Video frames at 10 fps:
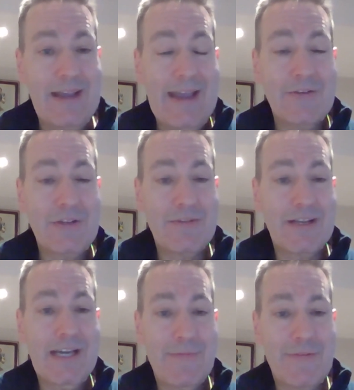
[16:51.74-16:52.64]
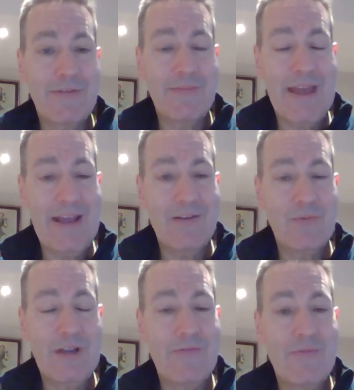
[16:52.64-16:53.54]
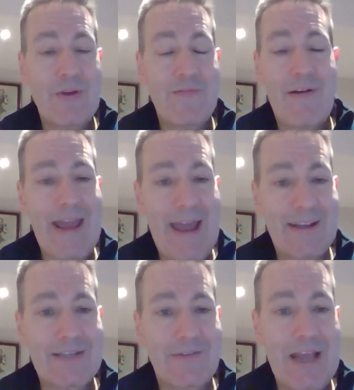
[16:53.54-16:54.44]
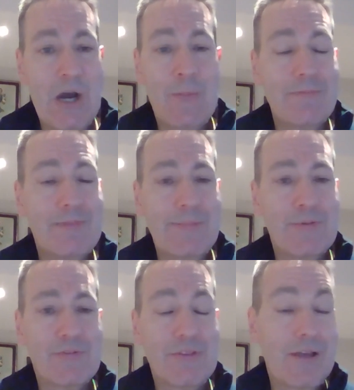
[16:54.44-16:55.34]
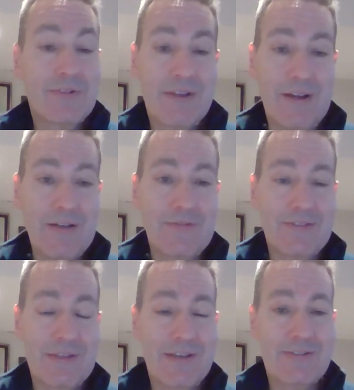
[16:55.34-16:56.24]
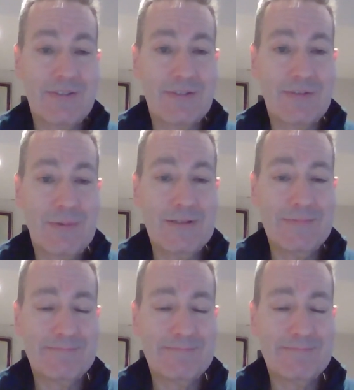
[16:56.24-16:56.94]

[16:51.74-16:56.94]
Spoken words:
how do you recover from that? We're very active in helping people through those kind of disasters as well.